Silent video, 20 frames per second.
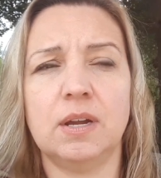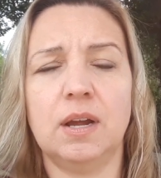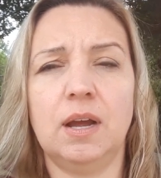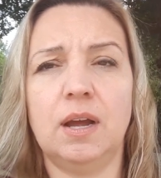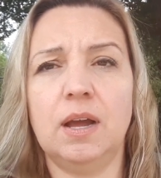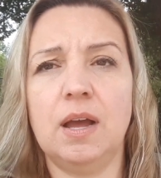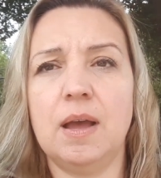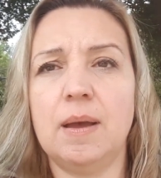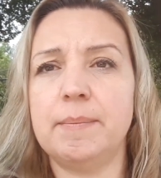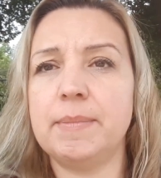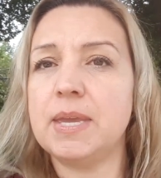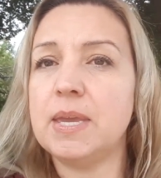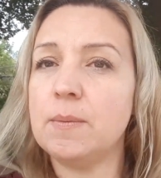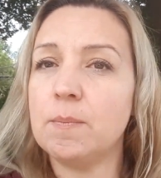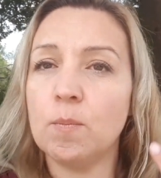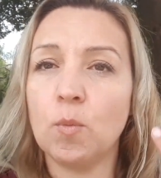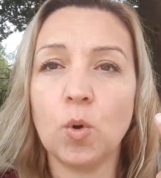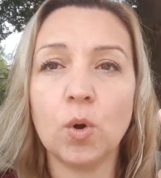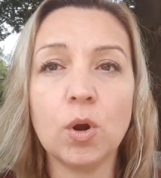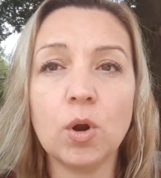
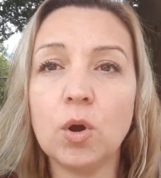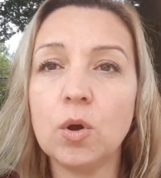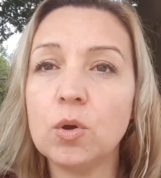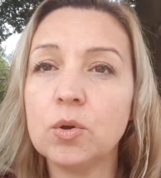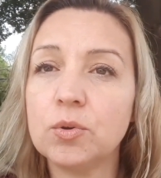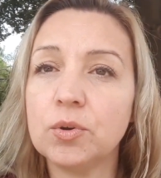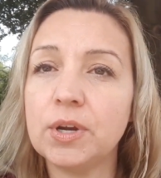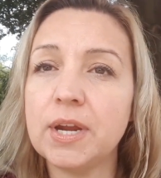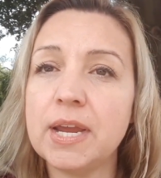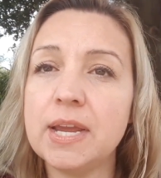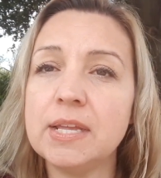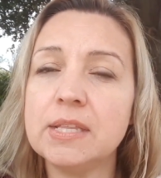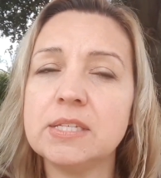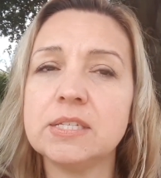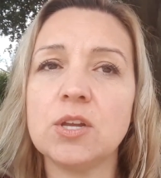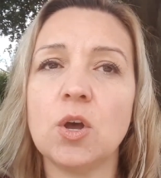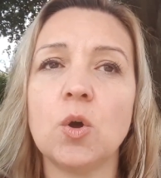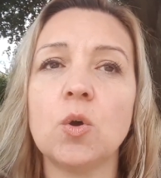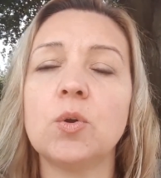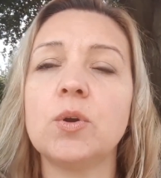eat more whole
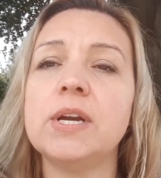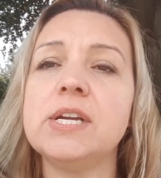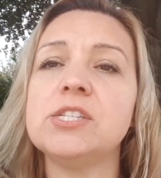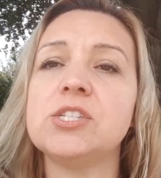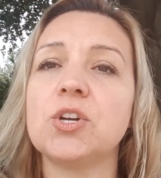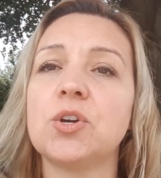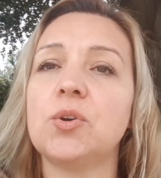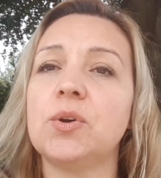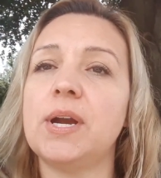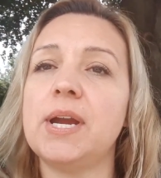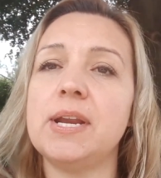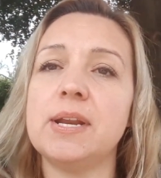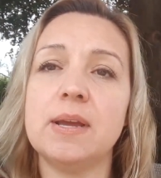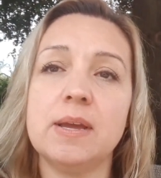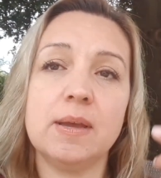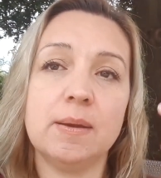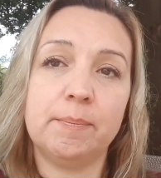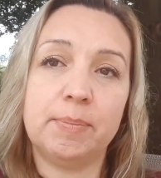grains. Whole grains are great.